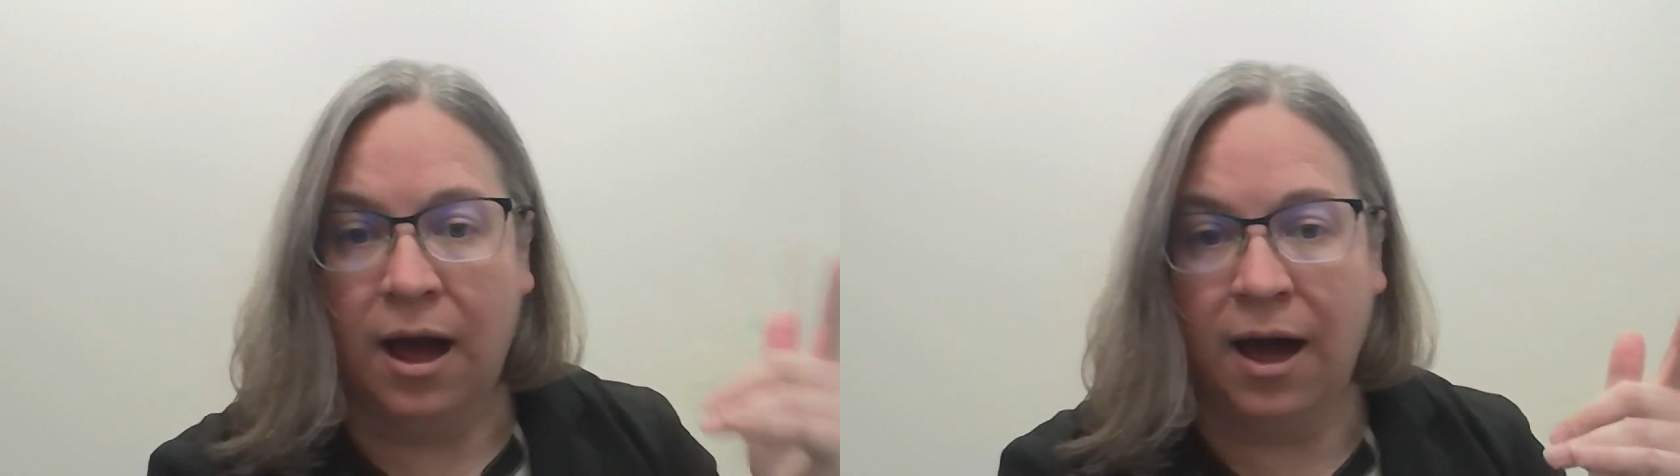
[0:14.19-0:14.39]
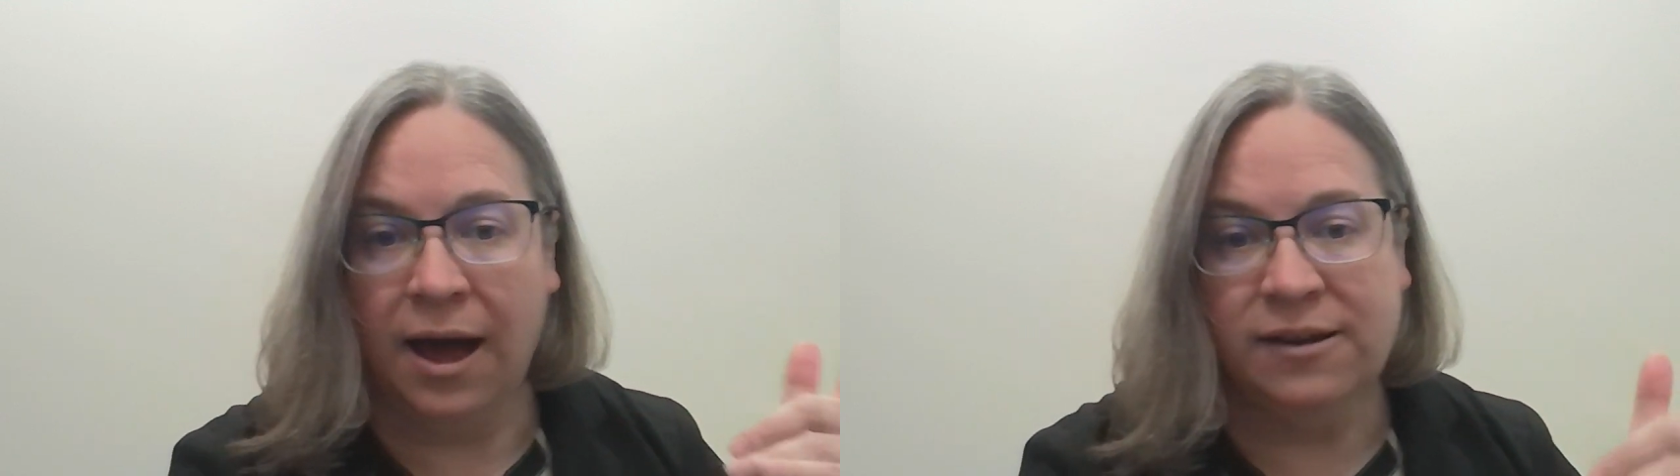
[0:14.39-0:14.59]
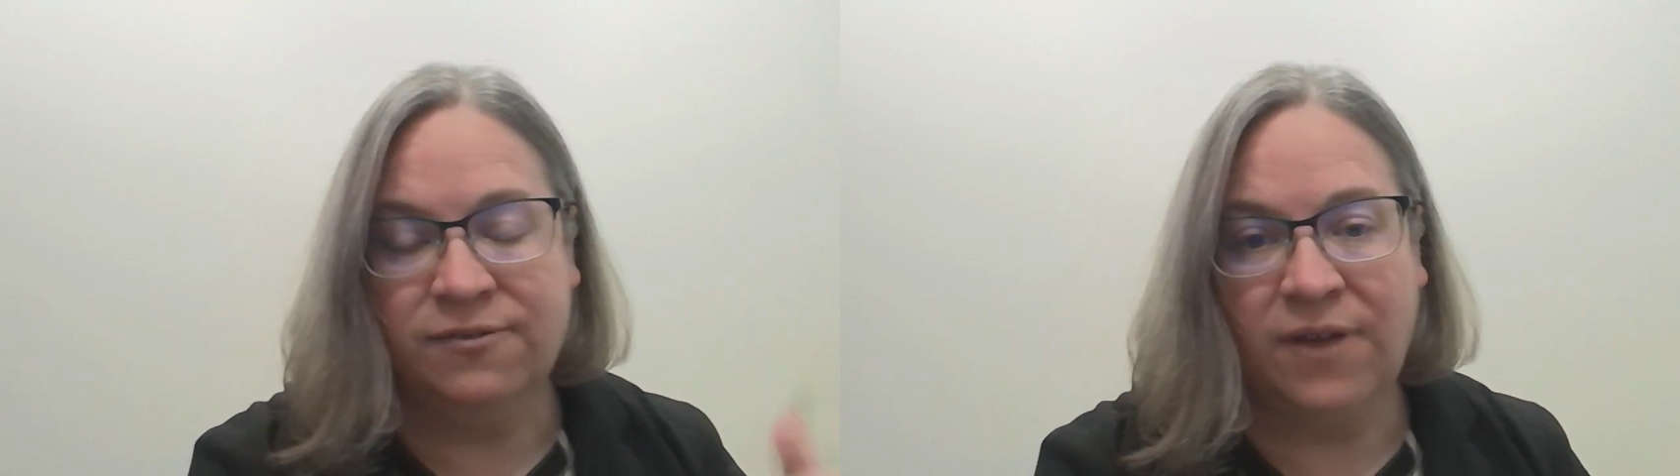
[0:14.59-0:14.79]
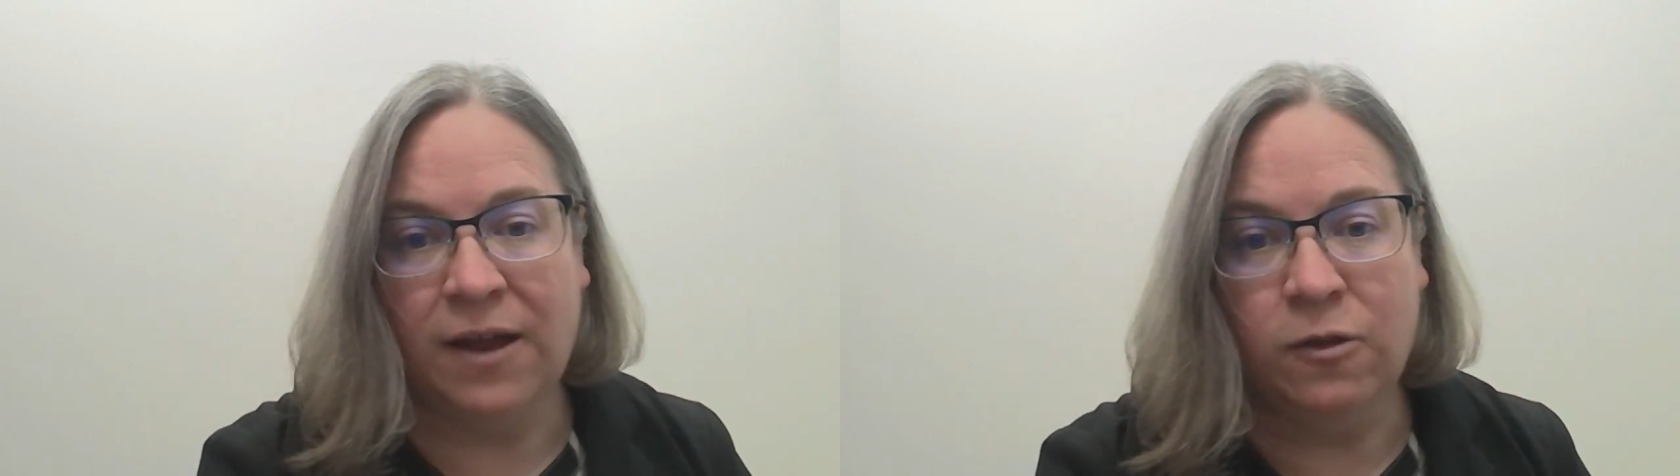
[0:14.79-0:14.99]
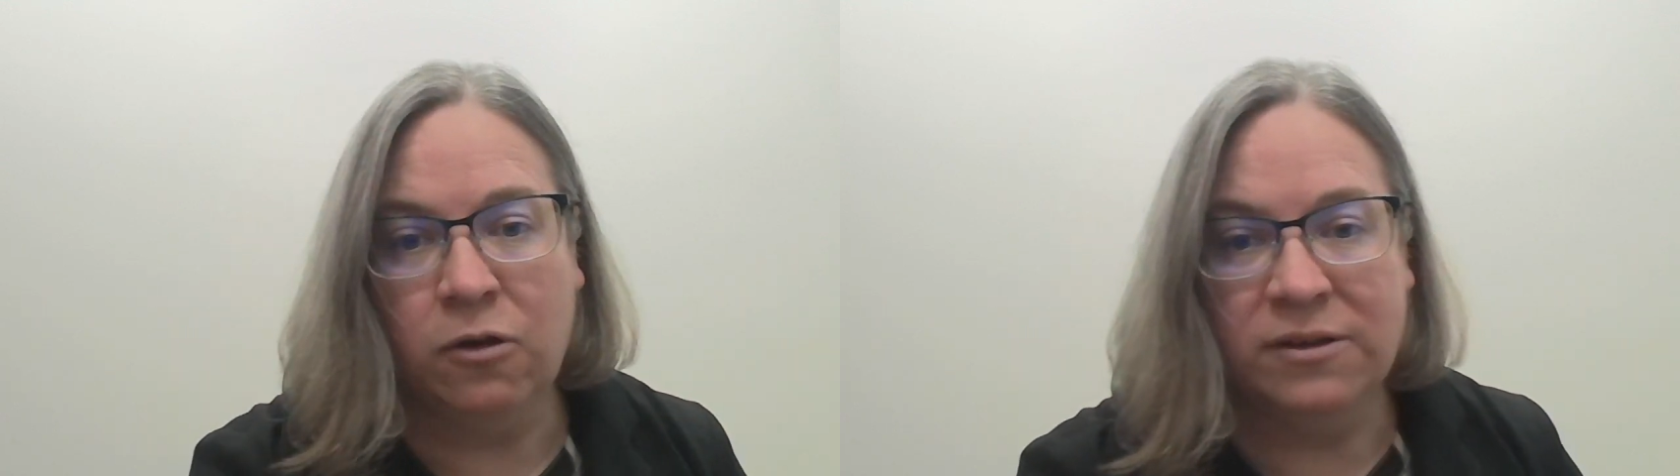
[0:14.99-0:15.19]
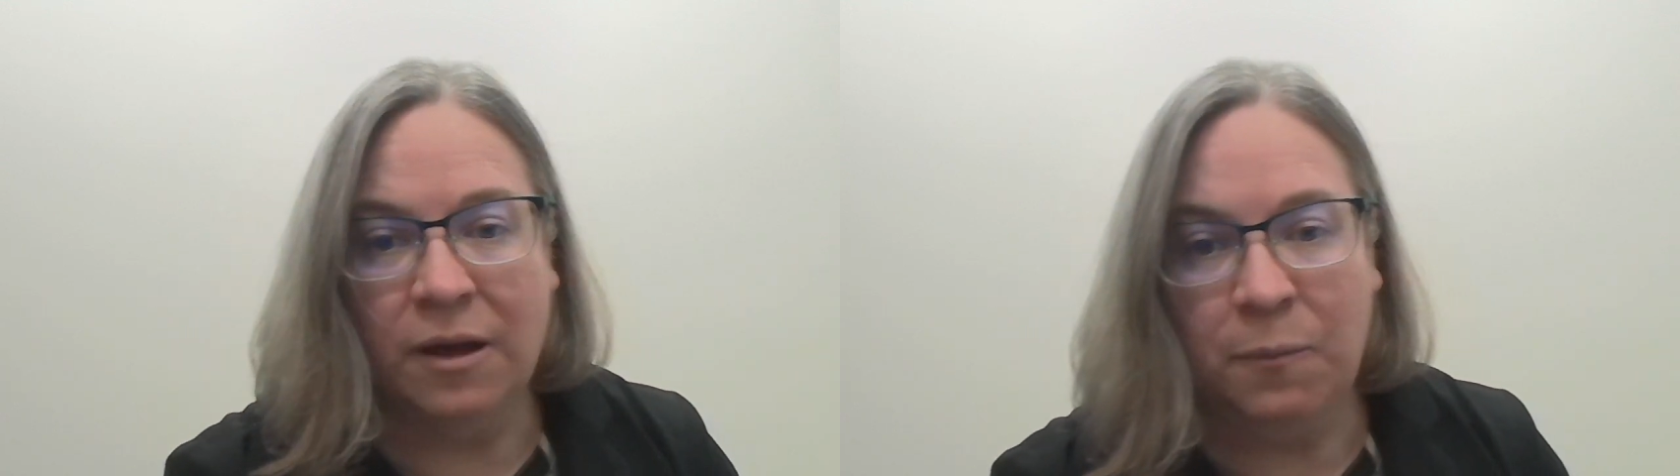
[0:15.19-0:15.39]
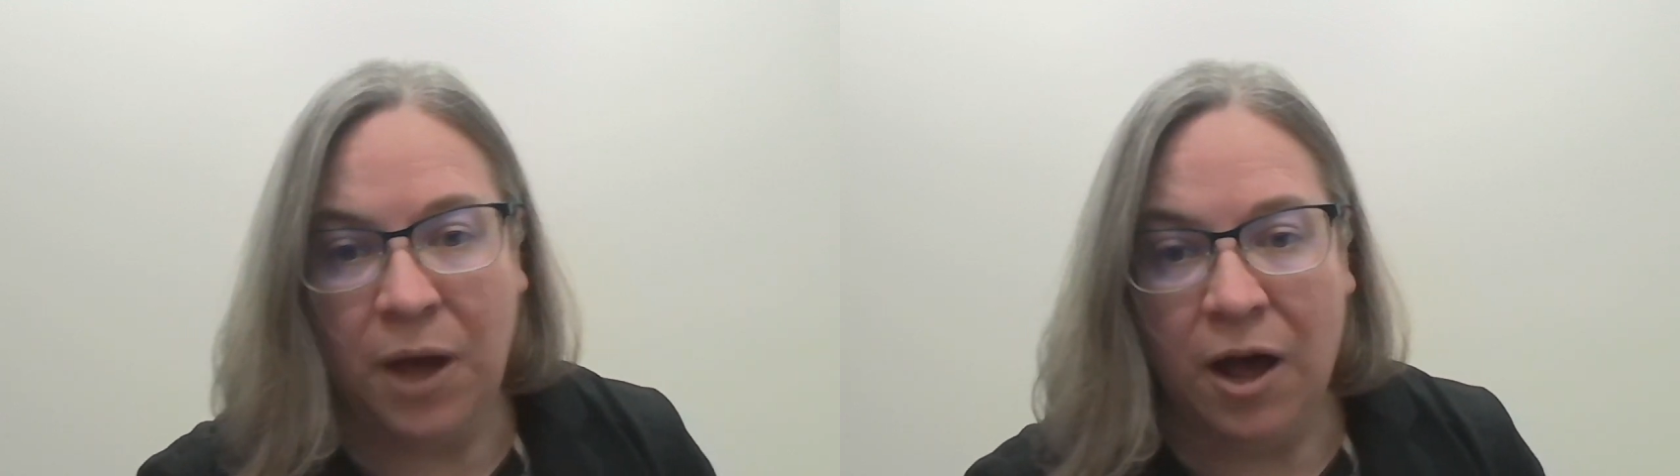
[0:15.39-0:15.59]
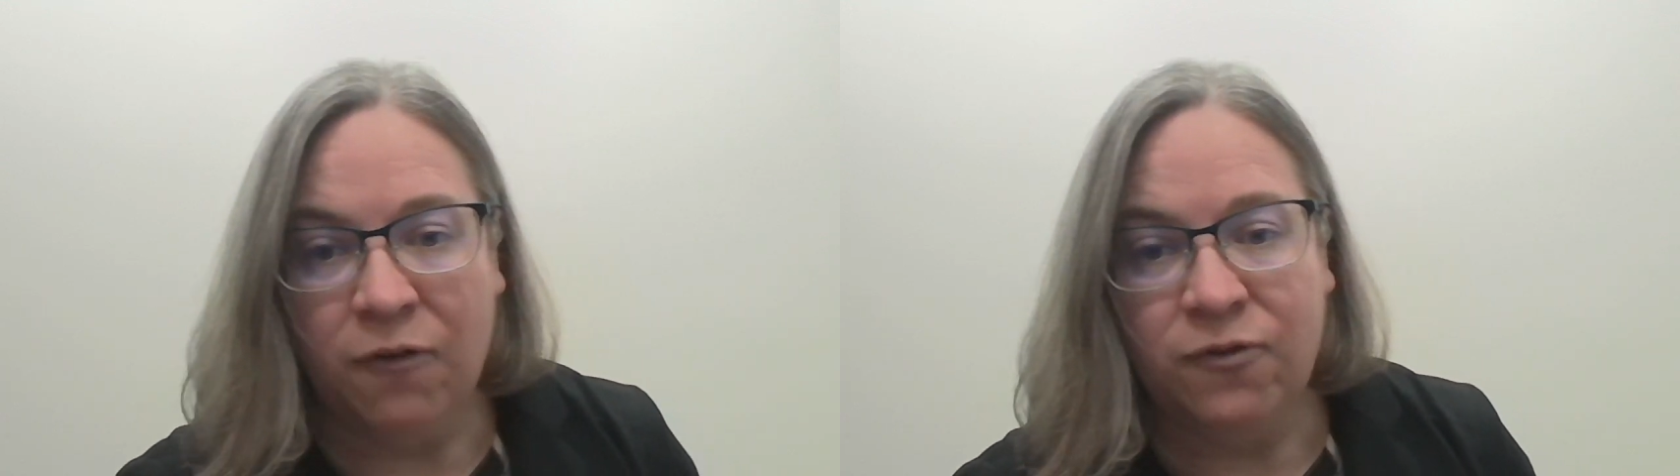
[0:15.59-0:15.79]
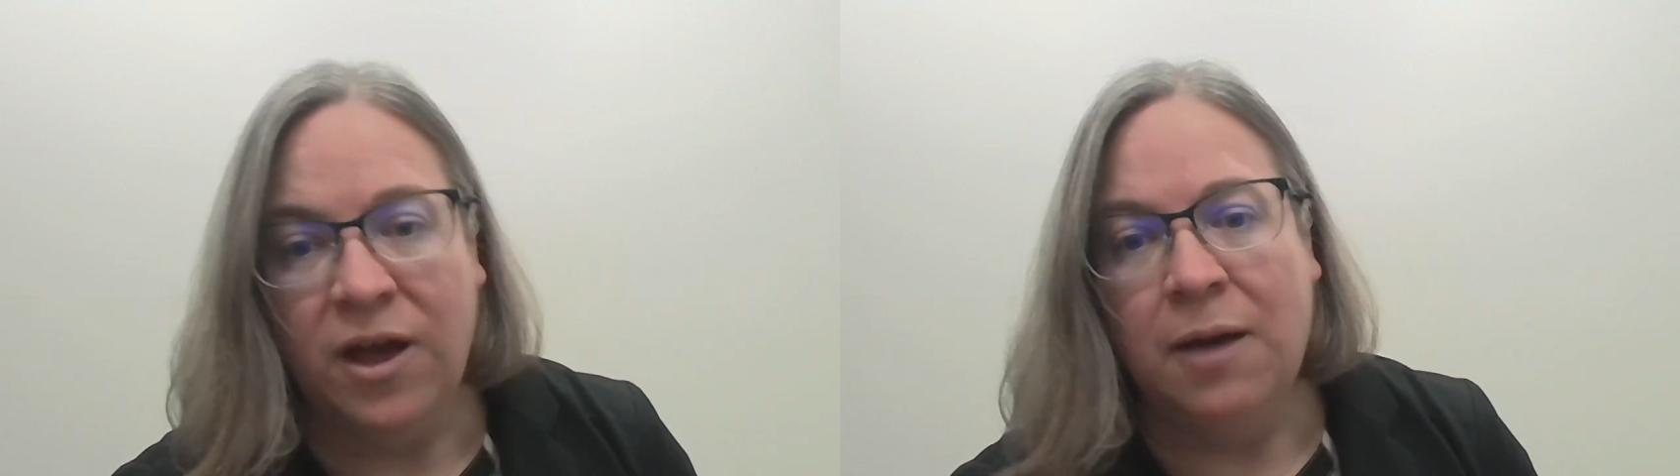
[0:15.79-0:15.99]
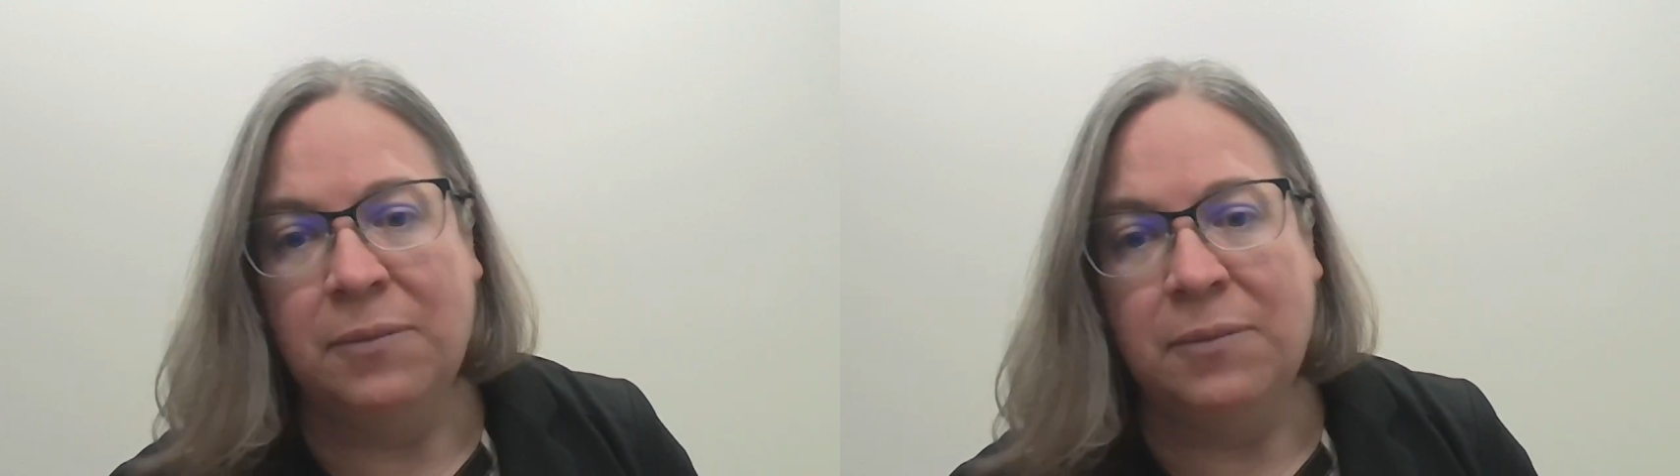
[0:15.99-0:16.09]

I defined those above,